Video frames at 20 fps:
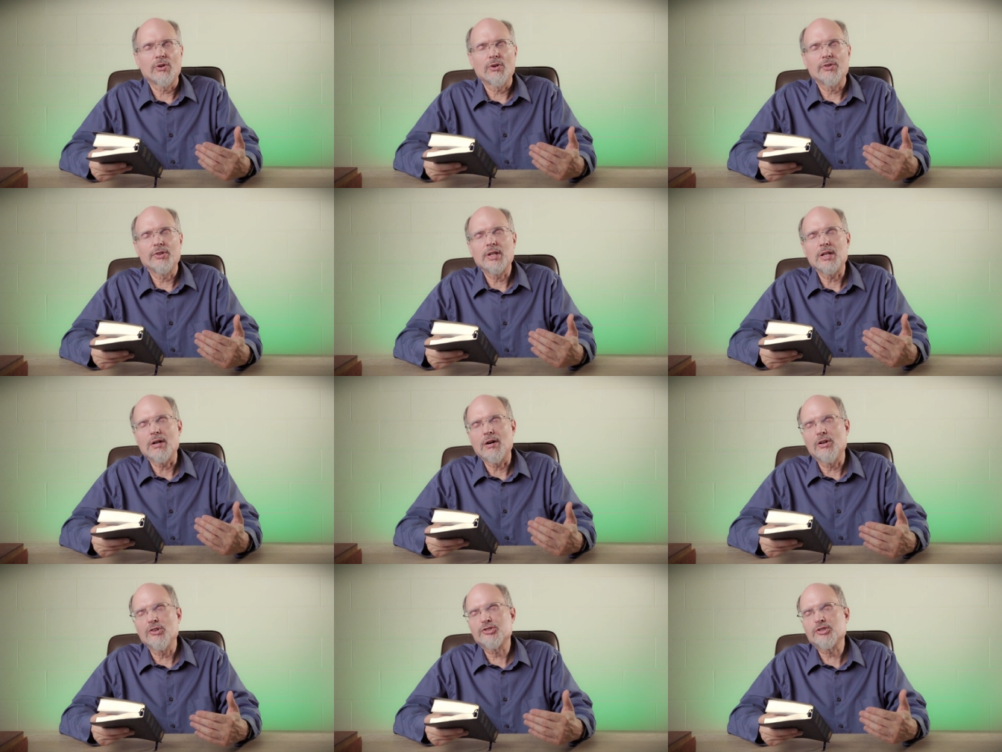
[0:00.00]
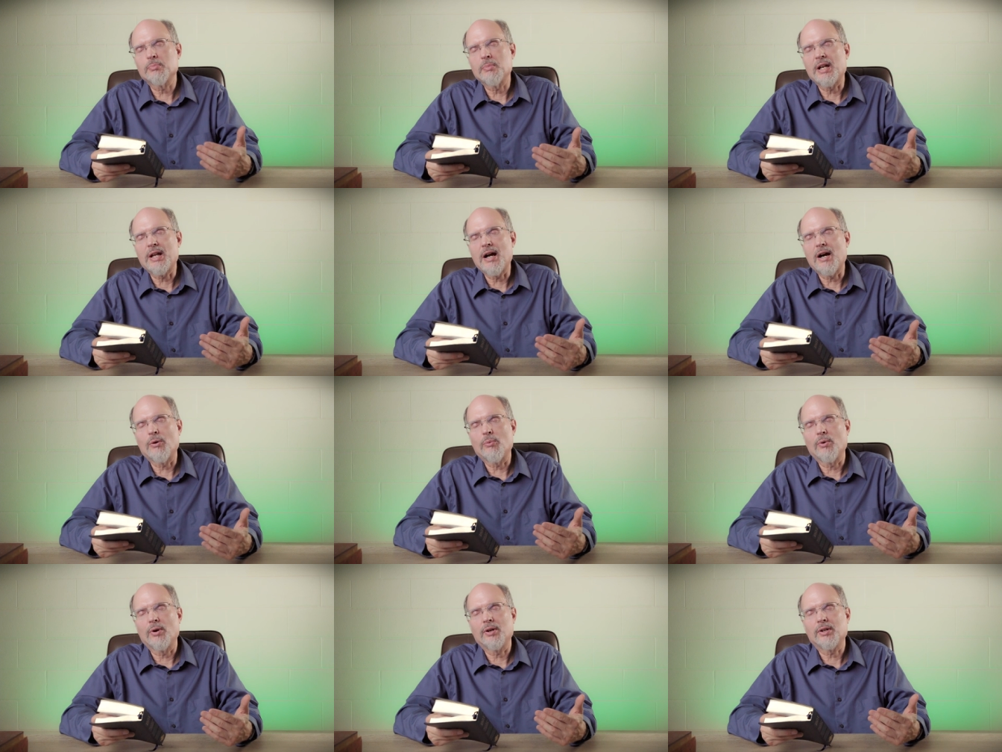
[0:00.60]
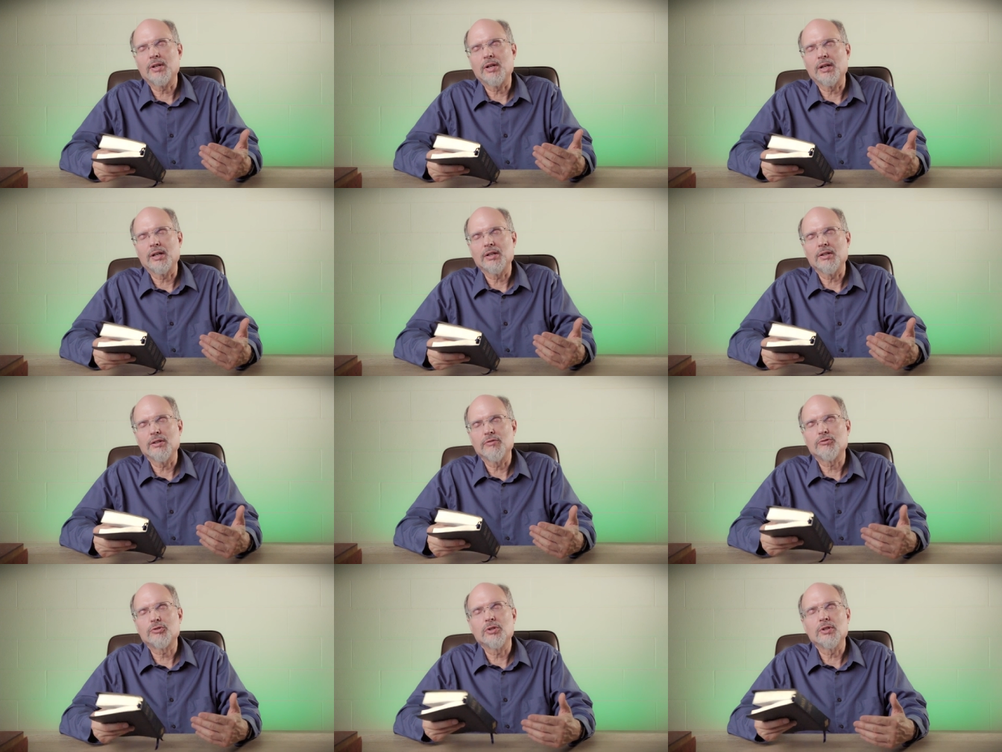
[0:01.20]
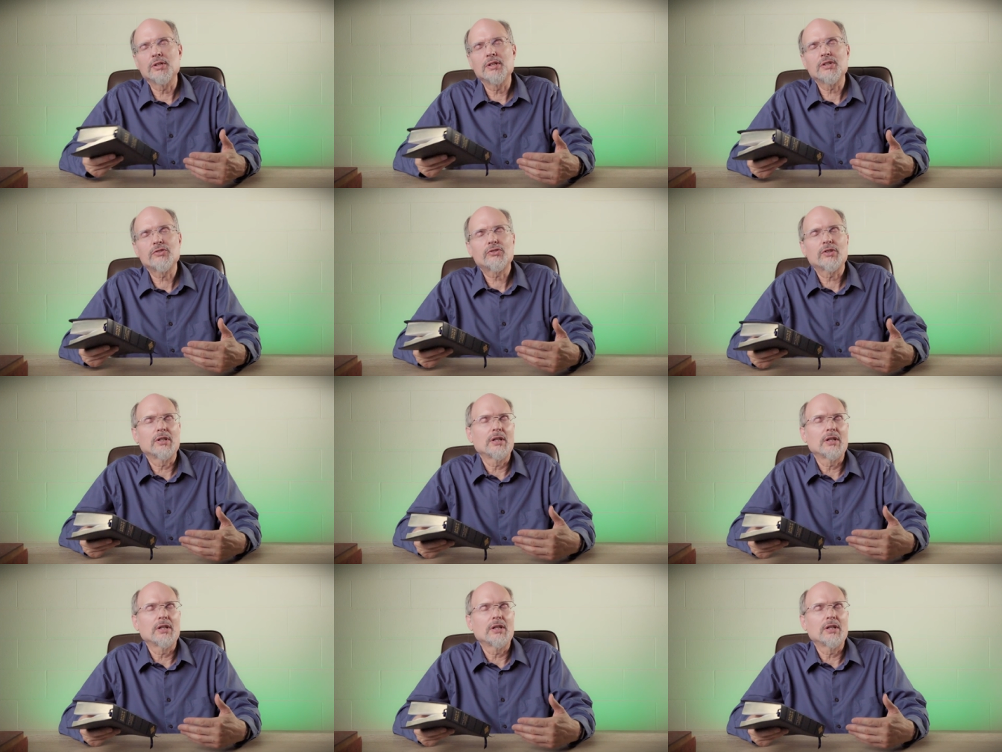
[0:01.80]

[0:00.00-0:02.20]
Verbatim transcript: the ultimate outworking of goodness